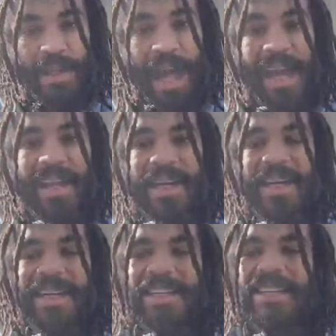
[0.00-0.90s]
Like
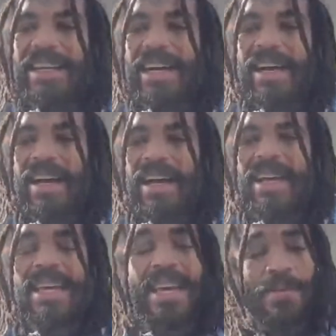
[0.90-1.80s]

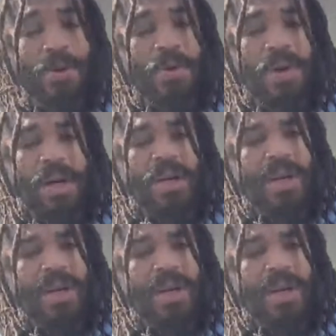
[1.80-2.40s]
Akimu